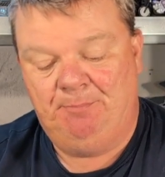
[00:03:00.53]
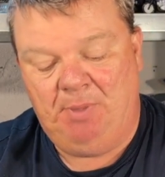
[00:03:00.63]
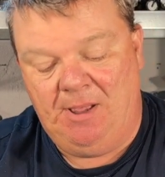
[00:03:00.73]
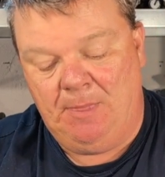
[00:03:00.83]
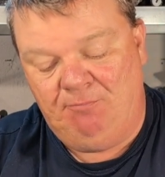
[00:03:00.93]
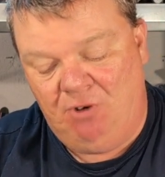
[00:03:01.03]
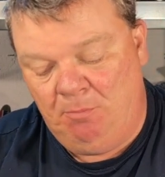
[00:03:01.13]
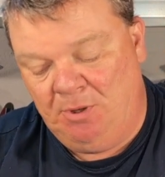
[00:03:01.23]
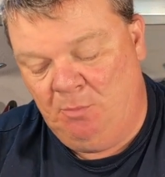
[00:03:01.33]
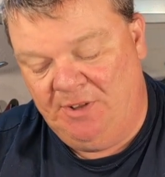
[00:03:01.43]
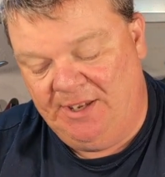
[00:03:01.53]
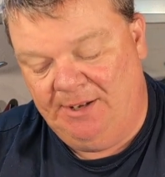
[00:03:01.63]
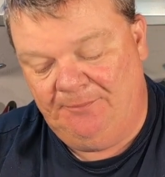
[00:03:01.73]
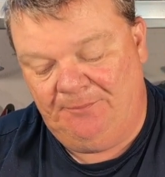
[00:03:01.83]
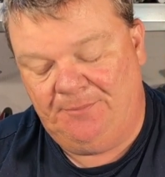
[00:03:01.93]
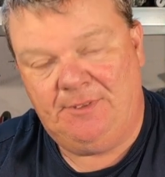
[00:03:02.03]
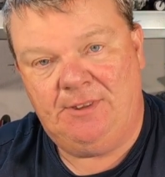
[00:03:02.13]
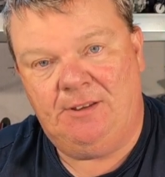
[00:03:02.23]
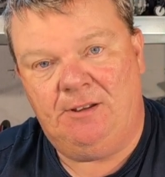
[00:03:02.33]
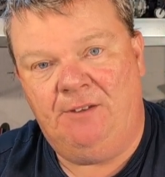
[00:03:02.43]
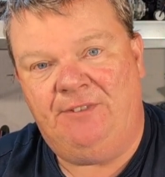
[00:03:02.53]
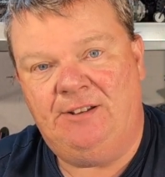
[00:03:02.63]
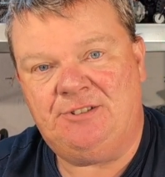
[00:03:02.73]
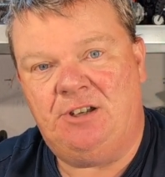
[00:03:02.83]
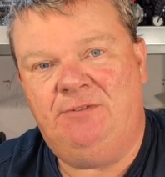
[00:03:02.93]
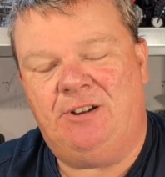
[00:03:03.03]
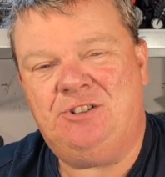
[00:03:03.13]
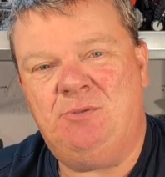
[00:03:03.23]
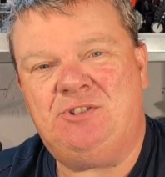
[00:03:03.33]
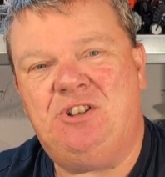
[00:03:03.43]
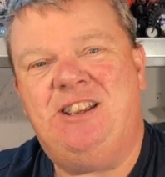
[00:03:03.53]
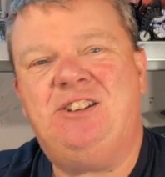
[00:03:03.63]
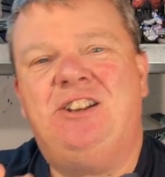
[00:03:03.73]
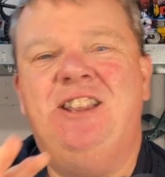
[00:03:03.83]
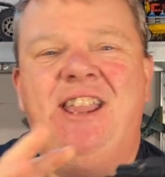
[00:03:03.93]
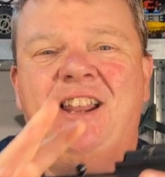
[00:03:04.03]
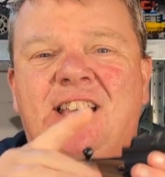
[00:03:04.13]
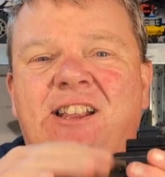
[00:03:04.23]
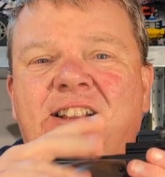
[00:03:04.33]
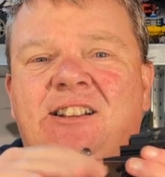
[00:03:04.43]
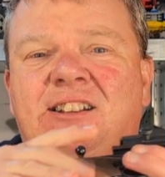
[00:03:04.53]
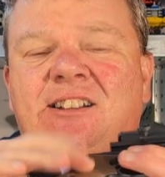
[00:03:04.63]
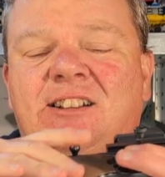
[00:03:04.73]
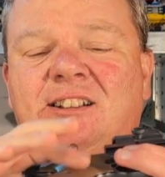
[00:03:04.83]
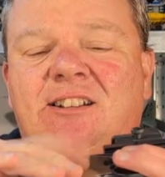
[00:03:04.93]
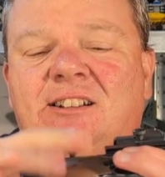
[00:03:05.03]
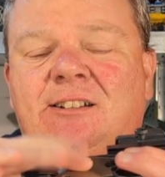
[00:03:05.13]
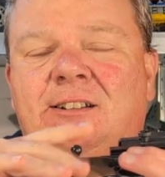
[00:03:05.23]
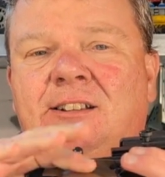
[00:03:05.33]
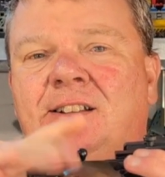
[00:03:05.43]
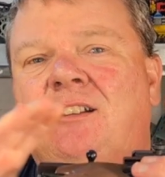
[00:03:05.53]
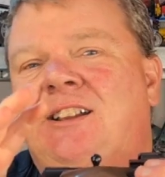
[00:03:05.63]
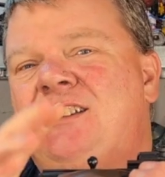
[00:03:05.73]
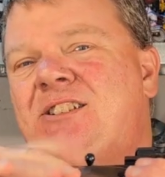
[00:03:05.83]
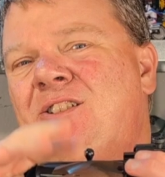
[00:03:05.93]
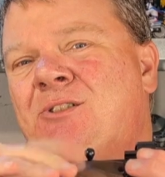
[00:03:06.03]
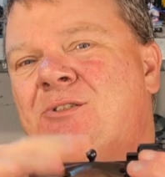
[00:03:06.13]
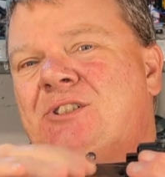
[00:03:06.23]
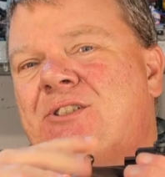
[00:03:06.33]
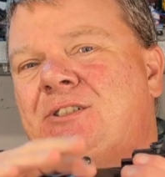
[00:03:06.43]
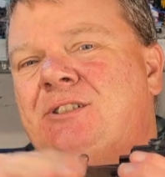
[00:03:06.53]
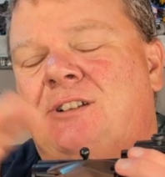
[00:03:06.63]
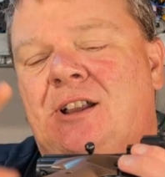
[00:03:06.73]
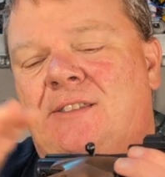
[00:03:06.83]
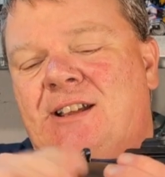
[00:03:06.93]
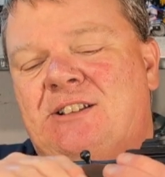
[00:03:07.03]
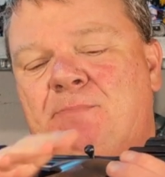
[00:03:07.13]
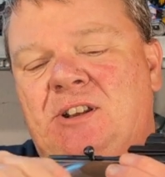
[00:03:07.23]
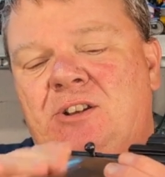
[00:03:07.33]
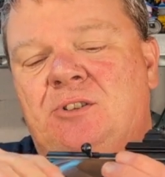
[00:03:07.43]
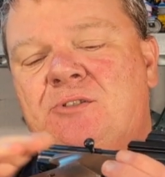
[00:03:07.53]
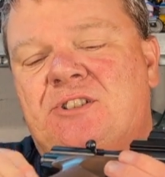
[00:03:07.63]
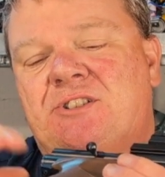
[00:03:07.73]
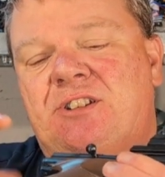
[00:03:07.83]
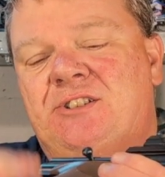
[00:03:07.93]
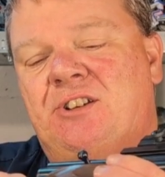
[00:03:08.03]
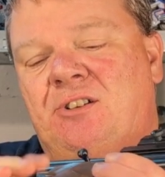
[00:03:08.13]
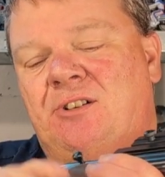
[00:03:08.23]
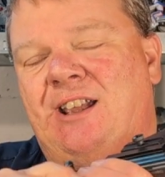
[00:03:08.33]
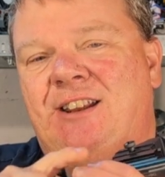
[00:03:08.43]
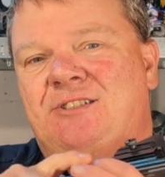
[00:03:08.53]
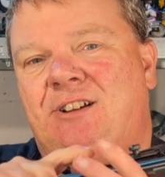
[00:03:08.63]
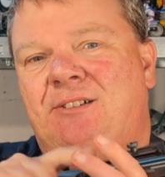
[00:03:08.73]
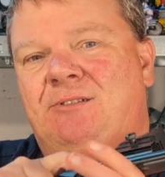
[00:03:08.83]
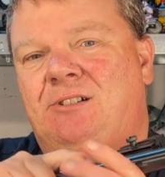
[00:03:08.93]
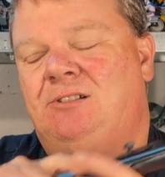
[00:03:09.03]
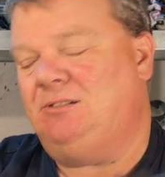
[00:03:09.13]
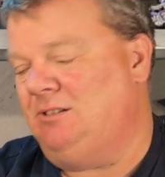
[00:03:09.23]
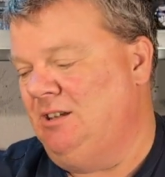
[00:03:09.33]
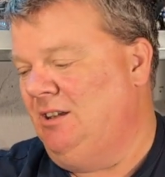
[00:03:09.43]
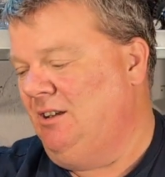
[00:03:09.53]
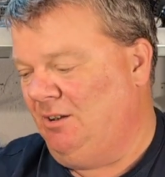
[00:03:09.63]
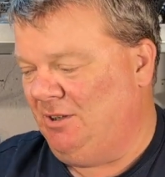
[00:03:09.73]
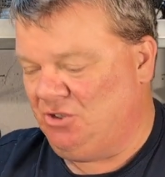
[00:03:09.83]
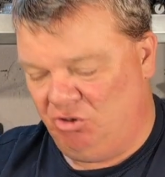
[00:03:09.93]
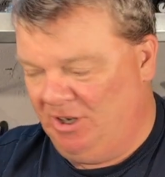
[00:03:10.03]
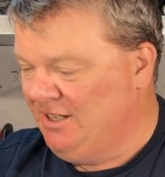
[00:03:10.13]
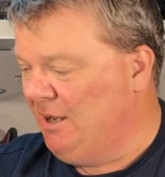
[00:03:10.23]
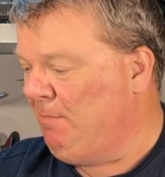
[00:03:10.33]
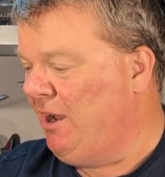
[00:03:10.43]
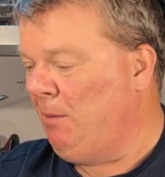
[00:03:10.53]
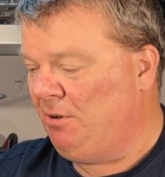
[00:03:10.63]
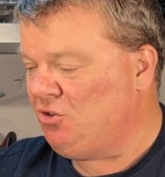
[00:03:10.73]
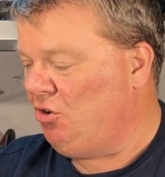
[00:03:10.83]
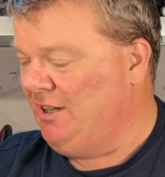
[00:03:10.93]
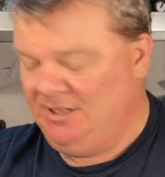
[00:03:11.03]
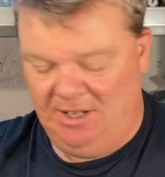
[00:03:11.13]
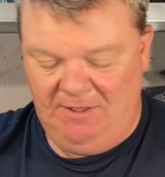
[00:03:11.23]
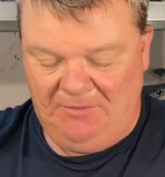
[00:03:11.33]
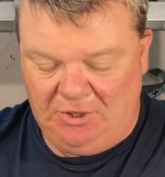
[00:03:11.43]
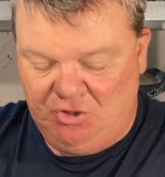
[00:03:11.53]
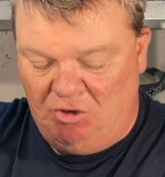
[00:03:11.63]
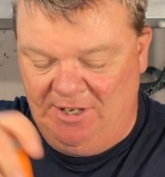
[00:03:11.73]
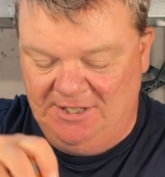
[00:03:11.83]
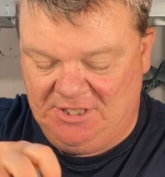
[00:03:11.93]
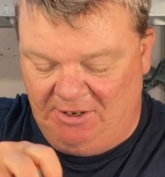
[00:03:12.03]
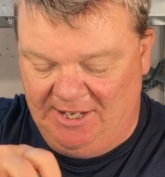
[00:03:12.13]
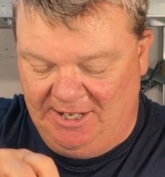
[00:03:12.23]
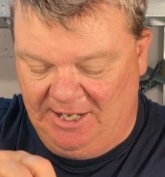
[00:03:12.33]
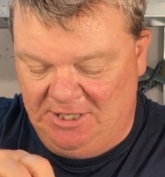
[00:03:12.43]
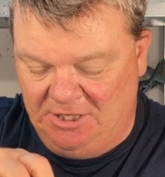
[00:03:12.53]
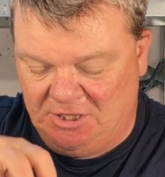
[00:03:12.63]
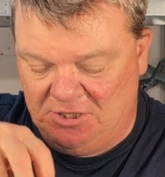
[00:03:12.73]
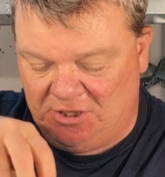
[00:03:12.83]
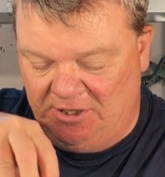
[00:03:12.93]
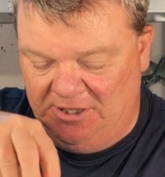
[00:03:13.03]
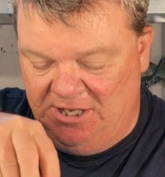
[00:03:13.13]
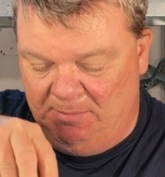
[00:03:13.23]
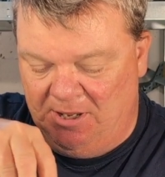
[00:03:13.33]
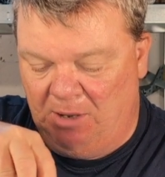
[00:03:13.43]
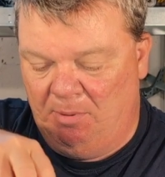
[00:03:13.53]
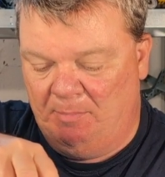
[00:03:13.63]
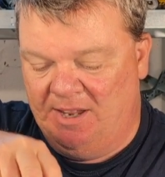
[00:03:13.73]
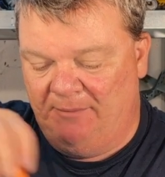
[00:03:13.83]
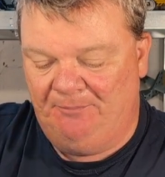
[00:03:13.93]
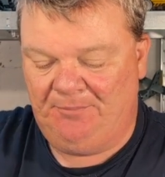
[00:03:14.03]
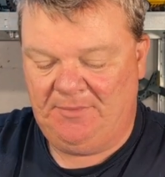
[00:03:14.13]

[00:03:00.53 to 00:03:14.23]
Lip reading: But the problem with it, I've found so far, can you hear that? It's loose. That's been loose since I got it. It's like, oh, I try and nip it up. I try and tighten it, and you just kind of nip it up a bit.